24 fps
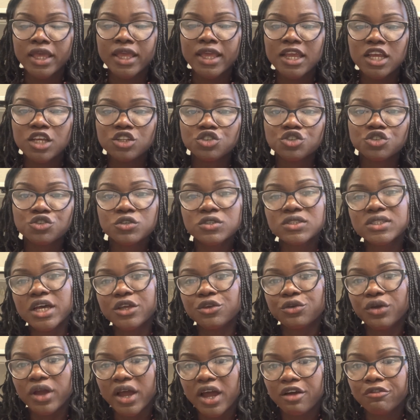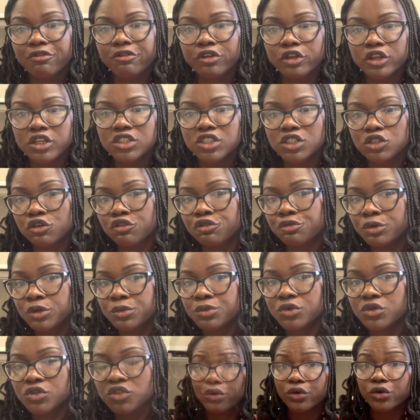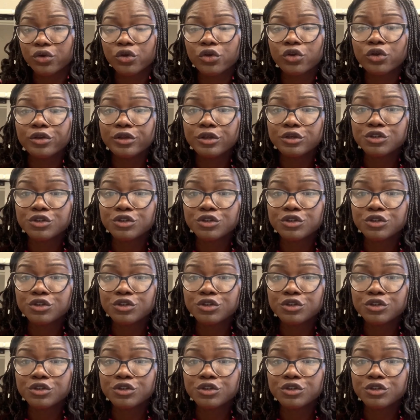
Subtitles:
It shows that you have unity of purpose. It